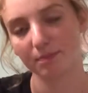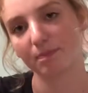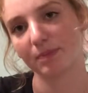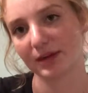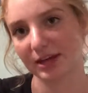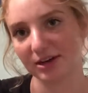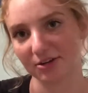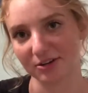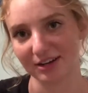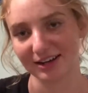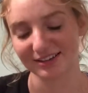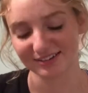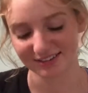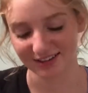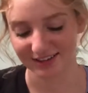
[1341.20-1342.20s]
Beginner
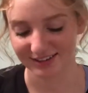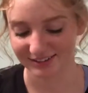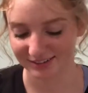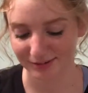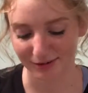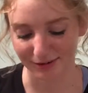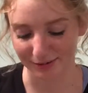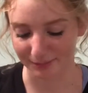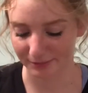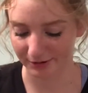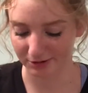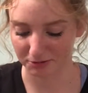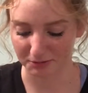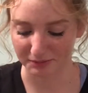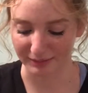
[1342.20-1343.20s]
days, guys. Oh, it
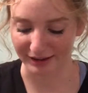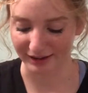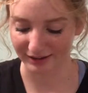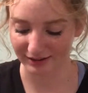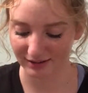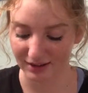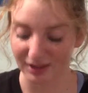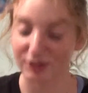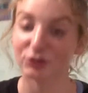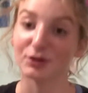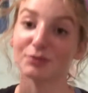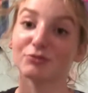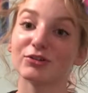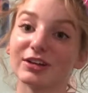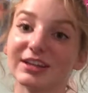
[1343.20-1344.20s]
brings me back. So
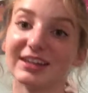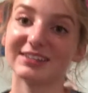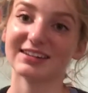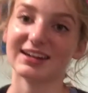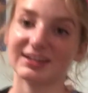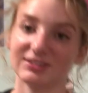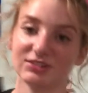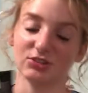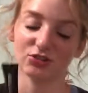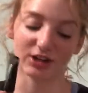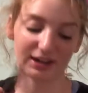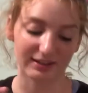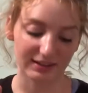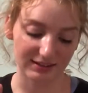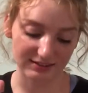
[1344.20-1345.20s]
I'm really excited to
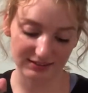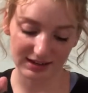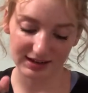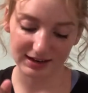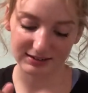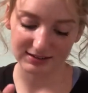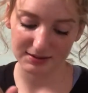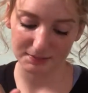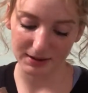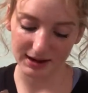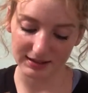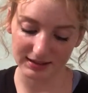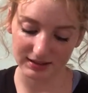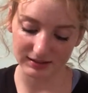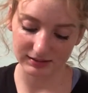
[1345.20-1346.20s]
try this, and I did
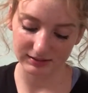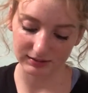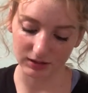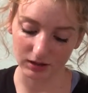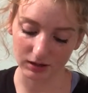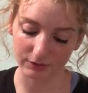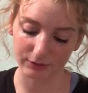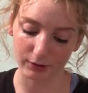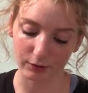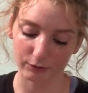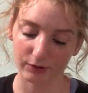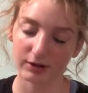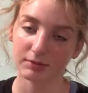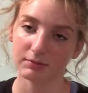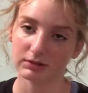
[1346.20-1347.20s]
buy this off of
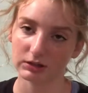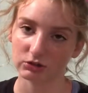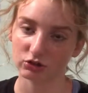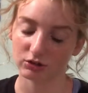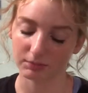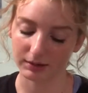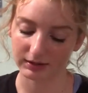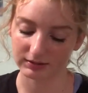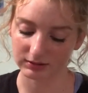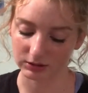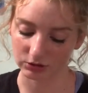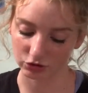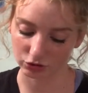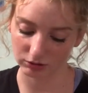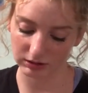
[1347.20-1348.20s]
recommendation by
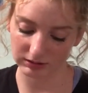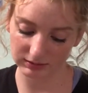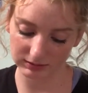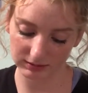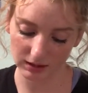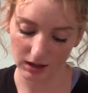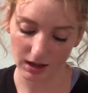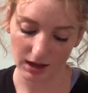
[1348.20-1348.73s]
Therese.